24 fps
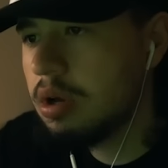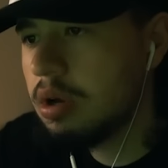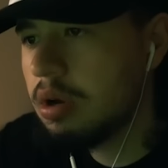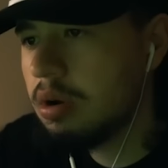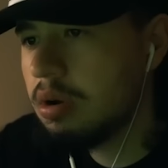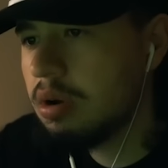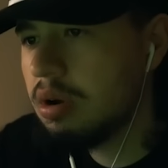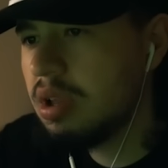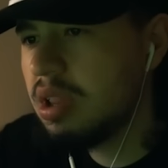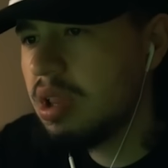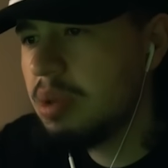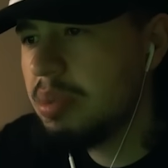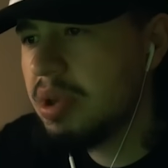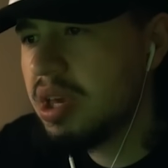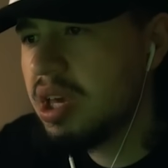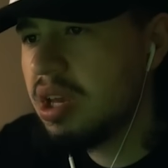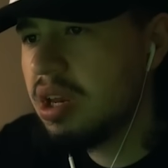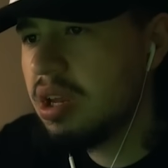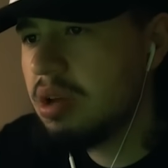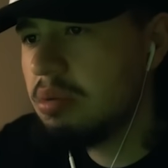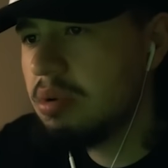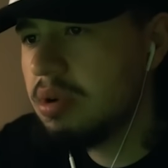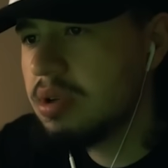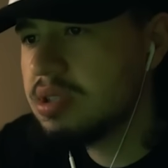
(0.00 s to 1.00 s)
Hold on, let me get
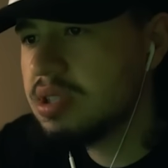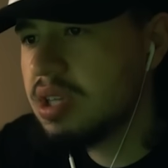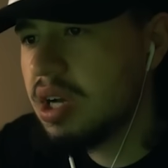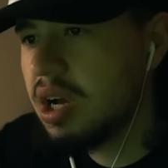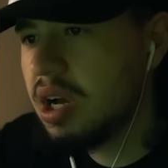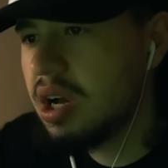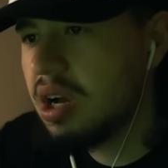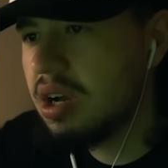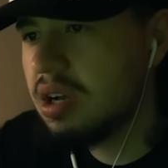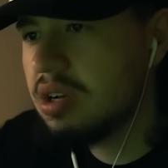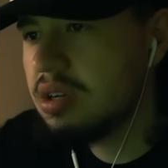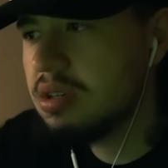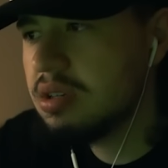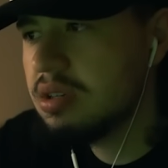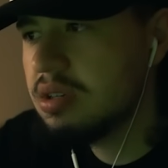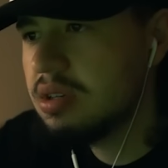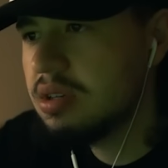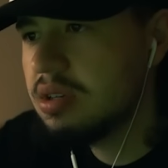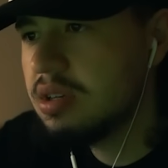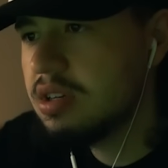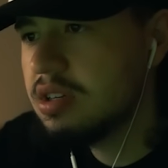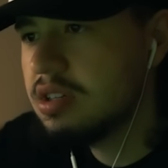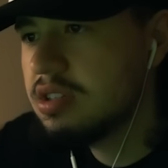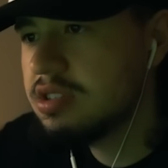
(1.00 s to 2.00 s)
in with y'all.
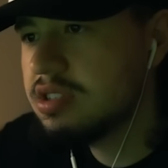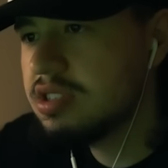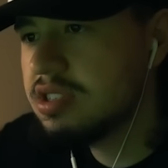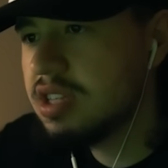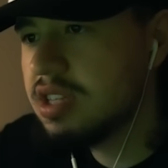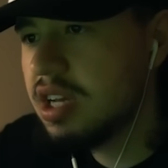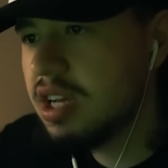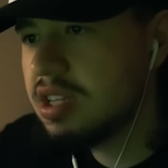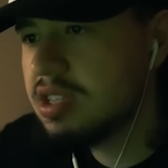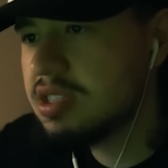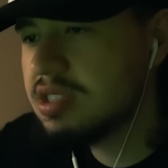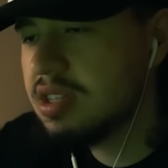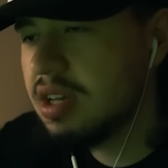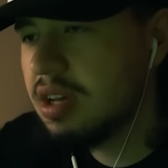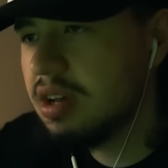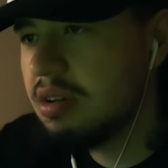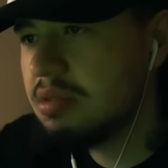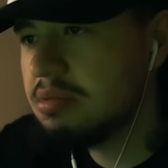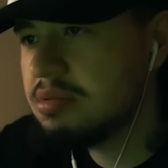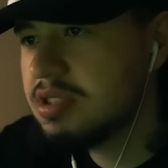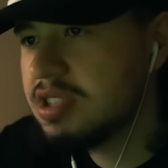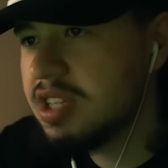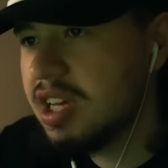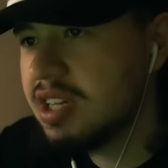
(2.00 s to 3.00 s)
Shake
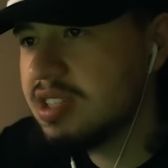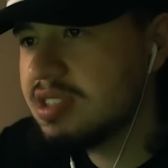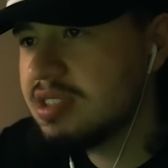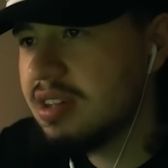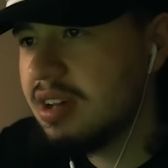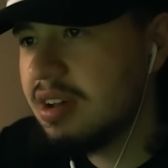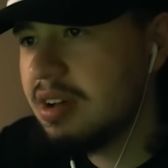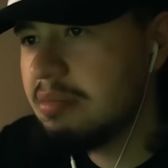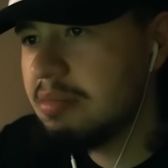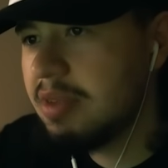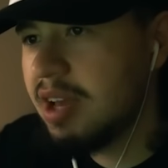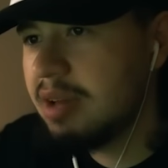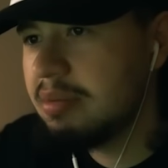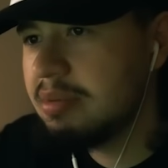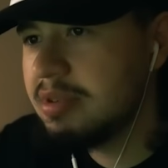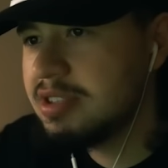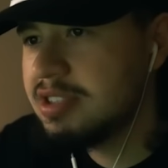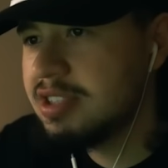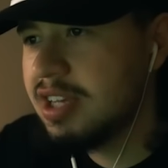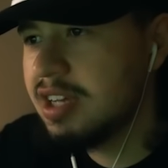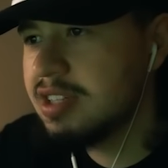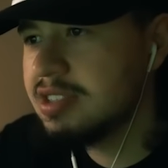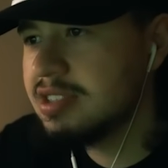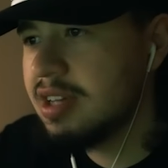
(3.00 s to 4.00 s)
some, shake some, baby,
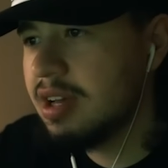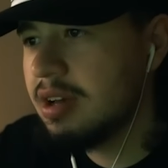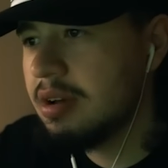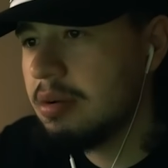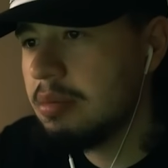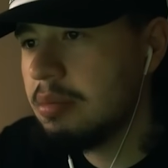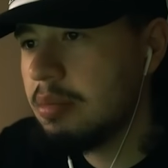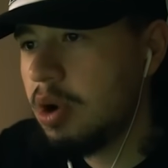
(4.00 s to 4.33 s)
shake some.